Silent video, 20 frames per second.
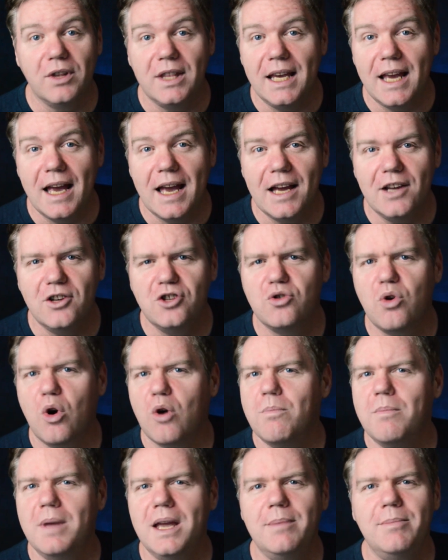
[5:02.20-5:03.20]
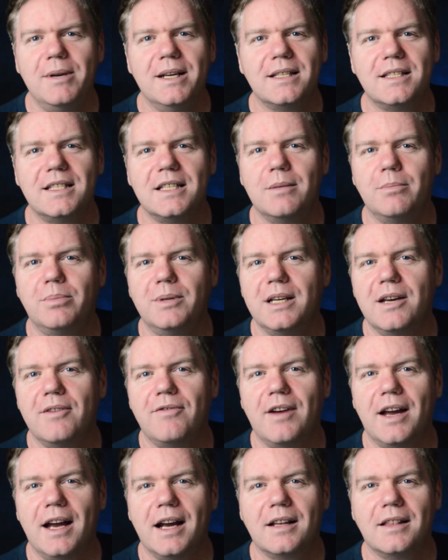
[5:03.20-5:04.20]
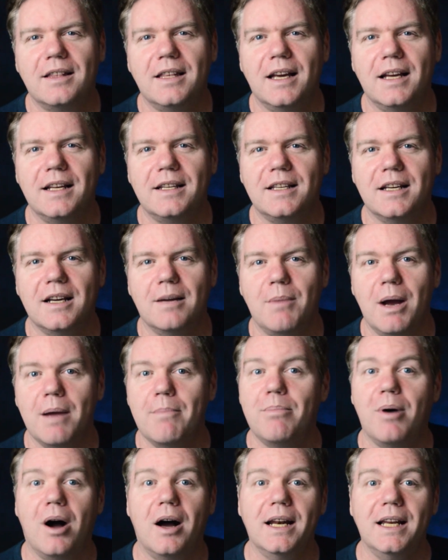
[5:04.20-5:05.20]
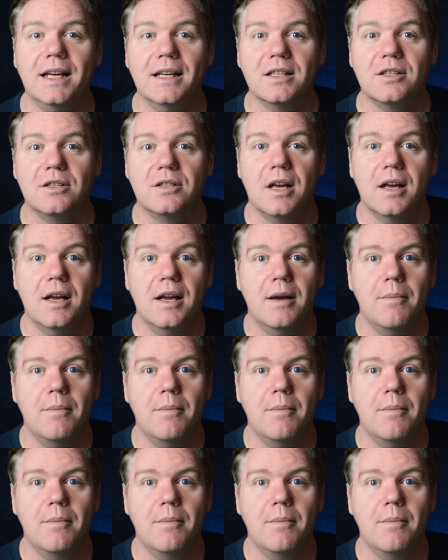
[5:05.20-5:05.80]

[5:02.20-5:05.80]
the edge, or maybe it's simply a fact that my body is